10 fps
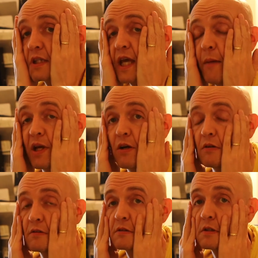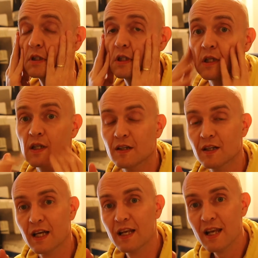chemicals,
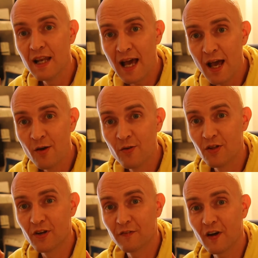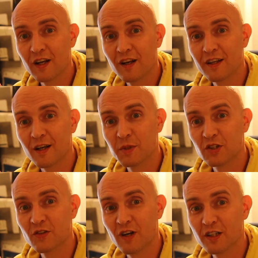and now they're finally coming
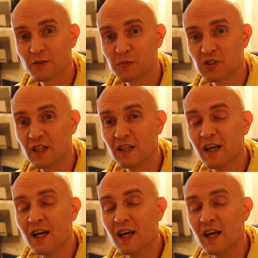to grasp it.